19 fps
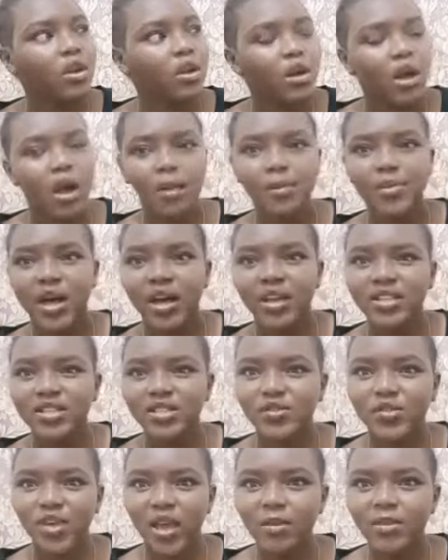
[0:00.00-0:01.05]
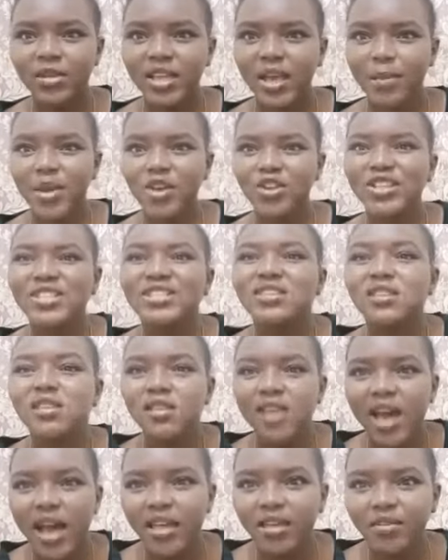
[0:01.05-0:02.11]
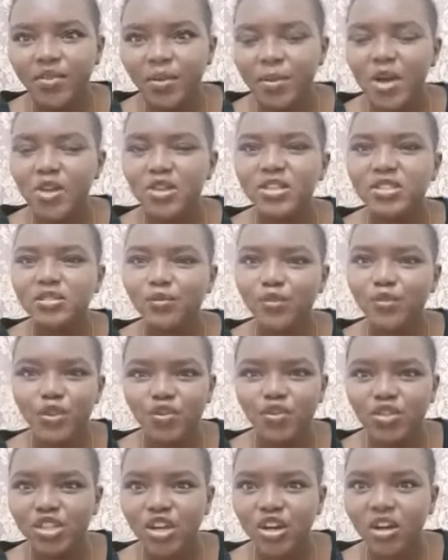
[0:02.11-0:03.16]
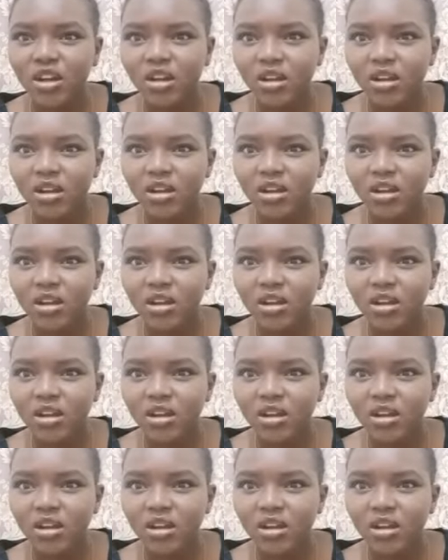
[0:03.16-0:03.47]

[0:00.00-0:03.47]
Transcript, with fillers: about his family, about his life, about his future,